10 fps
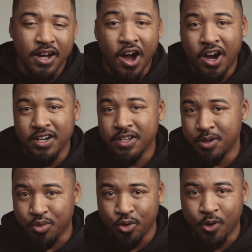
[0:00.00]
on the
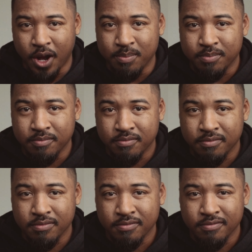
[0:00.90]
program.
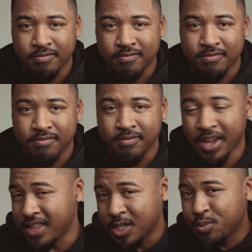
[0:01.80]

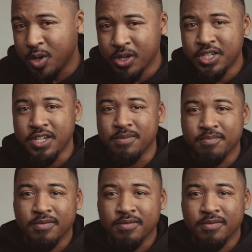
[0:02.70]
And that's pretty much it.